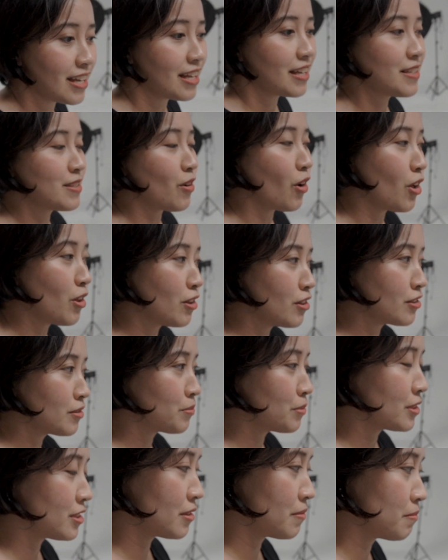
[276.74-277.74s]
It's all
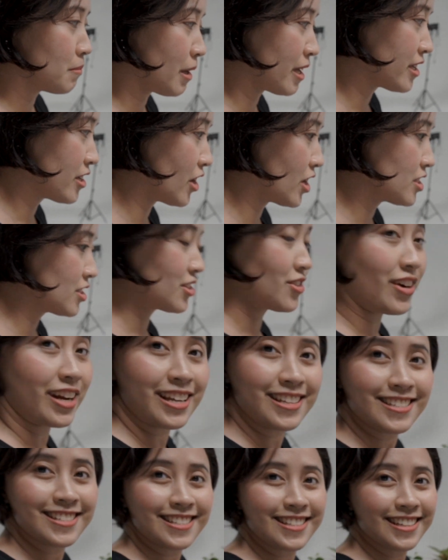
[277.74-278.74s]
by God's
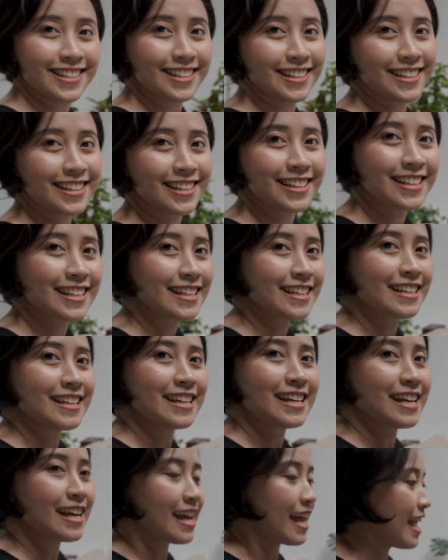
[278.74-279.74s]
grace.
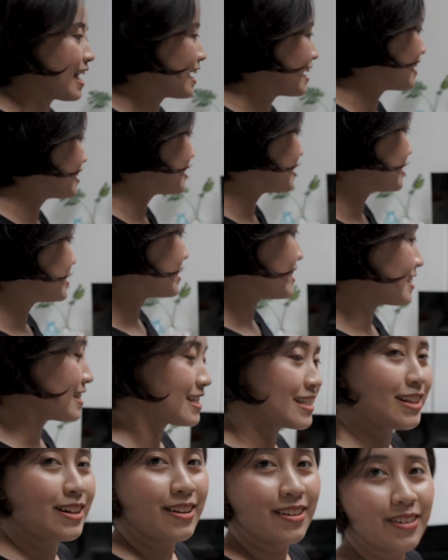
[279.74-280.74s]
And this
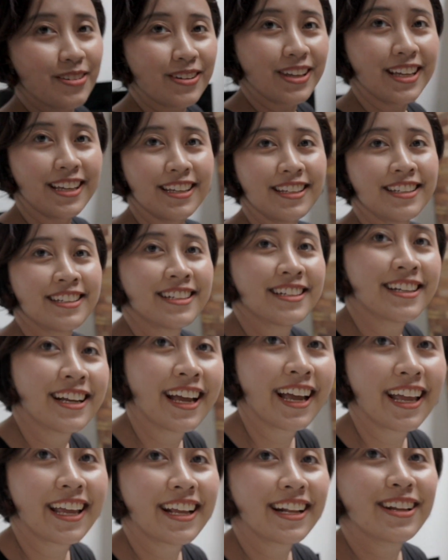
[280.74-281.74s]
is Chloe.
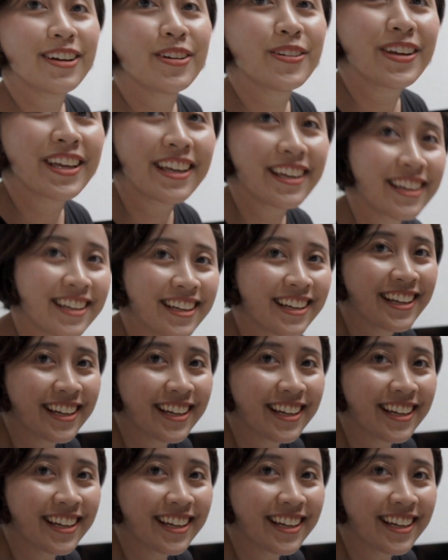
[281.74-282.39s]
Hi Chloe.